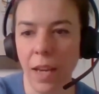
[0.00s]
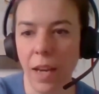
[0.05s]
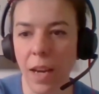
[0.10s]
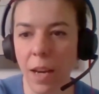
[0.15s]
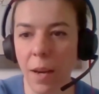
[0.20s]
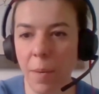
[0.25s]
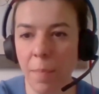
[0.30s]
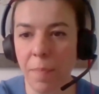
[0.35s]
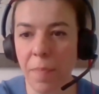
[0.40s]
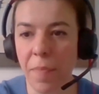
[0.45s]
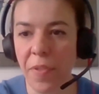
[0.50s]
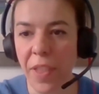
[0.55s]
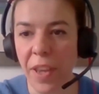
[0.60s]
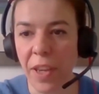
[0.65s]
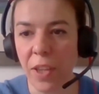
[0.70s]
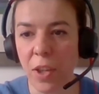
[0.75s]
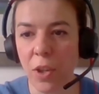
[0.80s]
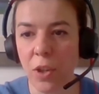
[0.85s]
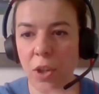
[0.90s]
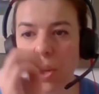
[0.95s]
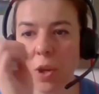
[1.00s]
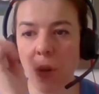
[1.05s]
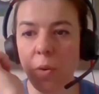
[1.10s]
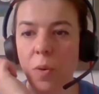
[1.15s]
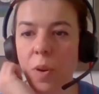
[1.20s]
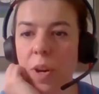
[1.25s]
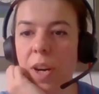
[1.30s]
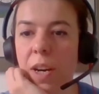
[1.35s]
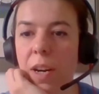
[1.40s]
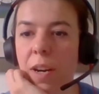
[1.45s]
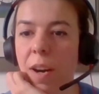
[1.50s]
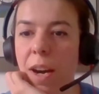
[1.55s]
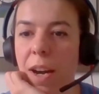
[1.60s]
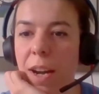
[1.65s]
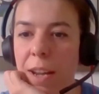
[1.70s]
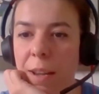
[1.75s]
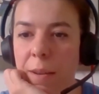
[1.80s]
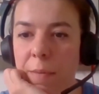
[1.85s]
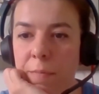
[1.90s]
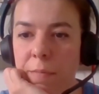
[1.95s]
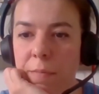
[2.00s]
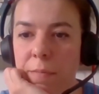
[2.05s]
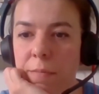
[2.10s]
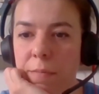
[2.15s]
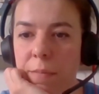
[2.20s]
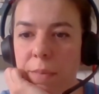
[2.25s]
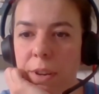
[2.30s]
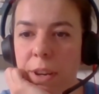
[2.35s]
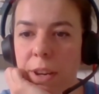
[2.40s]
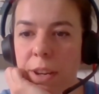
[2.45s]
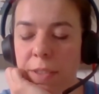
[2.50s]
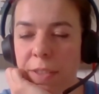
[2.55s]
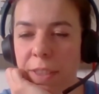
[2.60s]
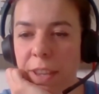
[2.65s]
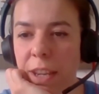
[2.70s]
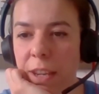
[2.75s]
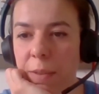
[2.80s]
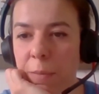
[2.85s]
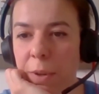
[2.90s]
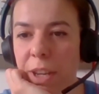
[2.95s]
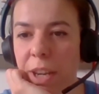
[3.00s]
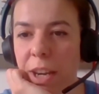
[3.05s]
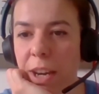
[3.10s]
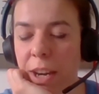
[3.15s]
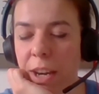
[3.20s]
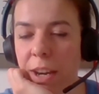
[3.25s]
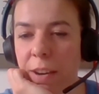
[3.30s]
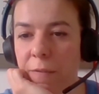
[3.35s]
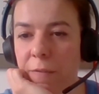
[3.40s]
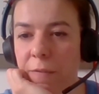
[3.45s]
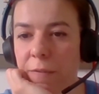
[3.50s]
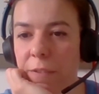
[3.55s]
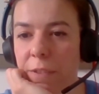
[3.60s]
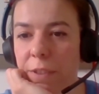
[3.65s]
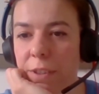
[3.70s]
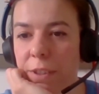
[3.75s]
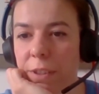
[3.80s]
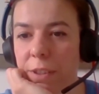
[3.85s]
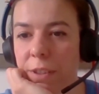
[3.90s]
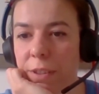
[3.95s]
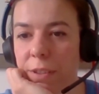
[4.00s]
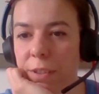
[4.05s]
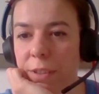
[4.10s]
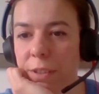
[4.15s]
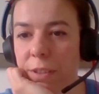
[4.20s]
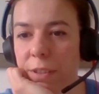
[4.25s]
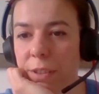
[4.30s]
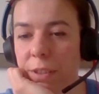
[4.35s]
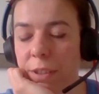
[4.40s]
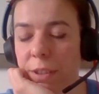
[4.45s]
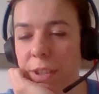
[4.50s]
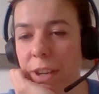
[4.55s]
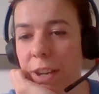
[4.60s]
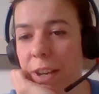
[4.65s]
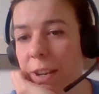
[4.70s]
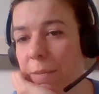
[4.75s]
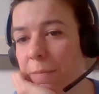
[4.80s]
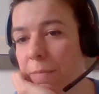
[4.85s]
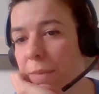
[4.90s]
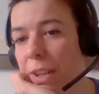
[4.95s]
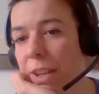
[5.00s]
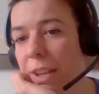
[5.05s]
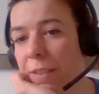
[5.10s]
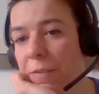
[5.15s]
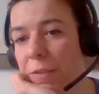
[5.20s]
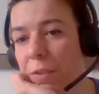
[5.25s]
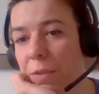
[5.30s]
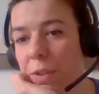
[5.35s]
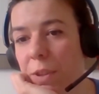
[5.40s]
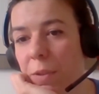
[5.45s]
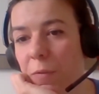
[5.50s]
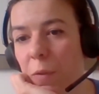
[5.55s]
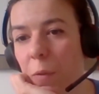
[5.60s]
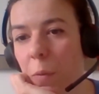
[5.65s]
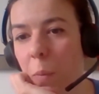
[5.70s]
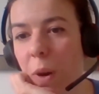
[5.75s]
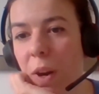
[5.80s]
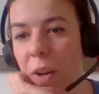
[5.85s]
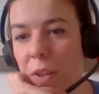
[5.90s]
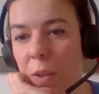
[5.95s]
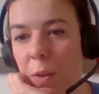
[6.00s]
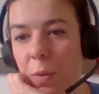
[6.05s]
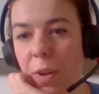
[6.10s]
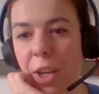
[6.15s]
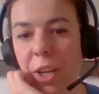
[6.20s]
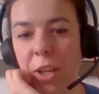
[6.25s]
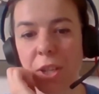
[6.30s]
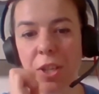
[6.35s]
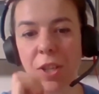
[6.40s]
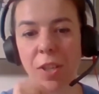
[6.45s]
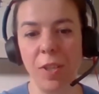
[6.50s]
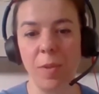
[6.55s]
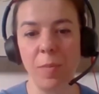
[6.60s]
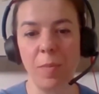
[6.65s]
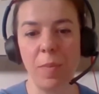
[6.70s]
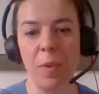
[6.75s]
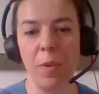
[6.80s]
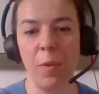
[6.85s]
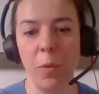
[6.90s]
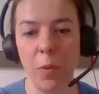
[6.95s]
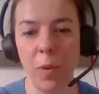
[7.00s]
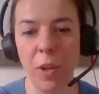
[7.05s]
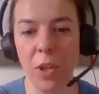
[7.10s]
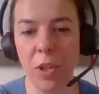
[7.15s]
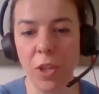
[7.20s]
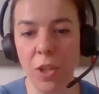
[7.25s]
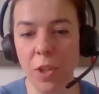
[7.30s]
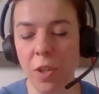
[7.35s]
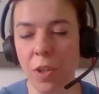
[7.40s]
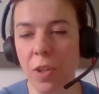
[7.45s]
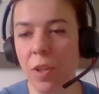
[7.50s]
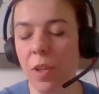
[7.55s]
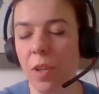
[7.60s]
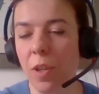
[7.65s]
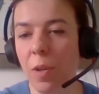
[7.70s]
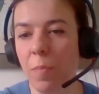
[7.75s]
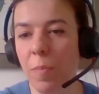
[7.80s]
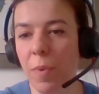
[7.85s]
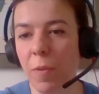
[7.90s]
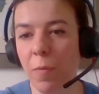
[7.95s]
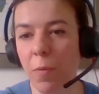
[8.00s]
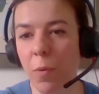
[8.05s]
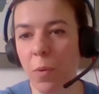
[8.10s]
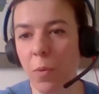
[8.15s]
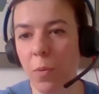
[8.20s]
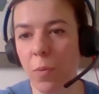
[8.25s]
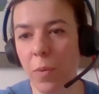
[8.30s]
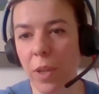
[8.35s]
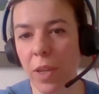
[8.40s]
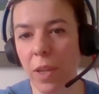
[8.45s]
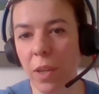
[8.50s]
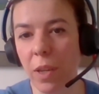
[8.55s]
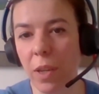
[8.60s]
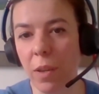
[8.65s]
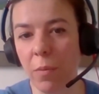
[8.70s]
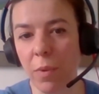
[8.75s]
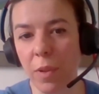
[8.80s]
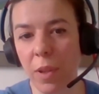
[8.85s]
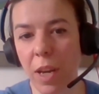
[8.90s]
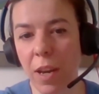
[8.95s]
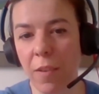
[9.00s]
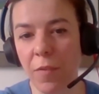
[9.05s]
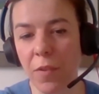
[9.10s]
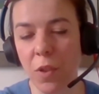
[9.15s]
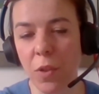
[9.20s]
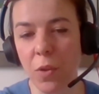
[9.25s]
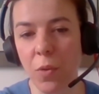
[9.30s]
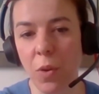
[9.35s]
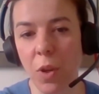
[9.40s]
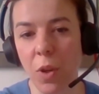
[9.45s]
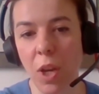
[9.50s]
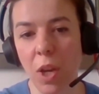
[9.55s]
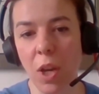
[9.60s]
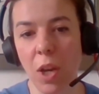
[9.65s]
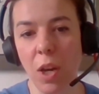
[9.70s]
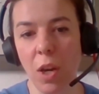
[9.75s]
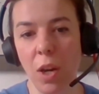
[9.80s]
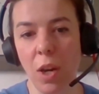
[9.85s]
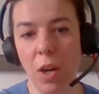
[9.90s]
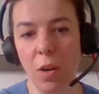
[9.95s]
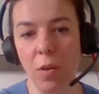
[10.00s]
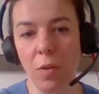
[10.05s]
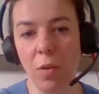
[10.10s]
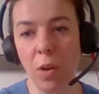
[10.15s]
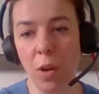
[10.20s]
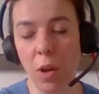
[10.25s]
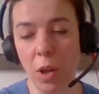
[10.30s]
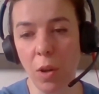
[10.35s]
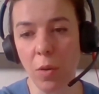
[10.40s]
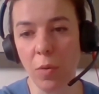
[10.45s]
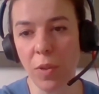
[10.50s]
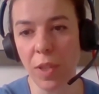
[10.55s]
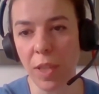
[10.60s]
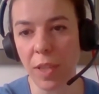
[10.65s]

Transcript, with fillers: Um, thank you, Jo. Uh, I'm. I think we have uh, the time left only for one questions uh, question uh, before we will have to uh, close